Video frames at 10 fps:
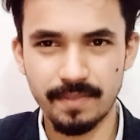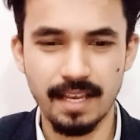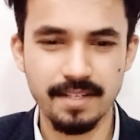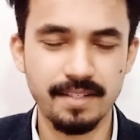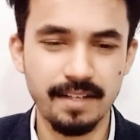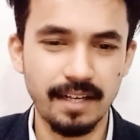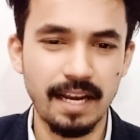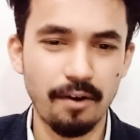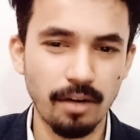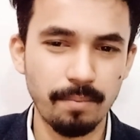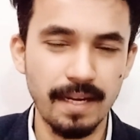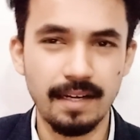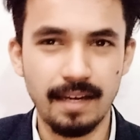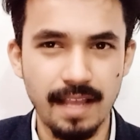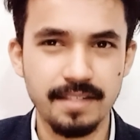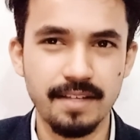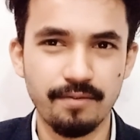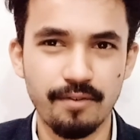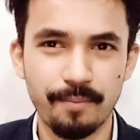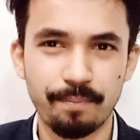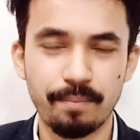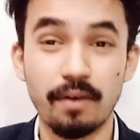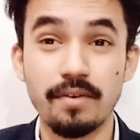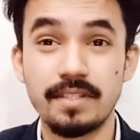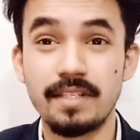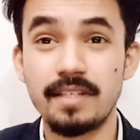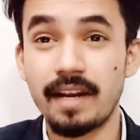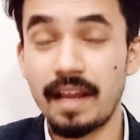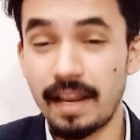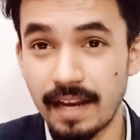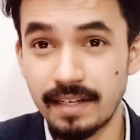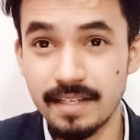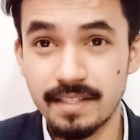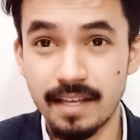Yes, it cannot be less than 4 because these are NITs.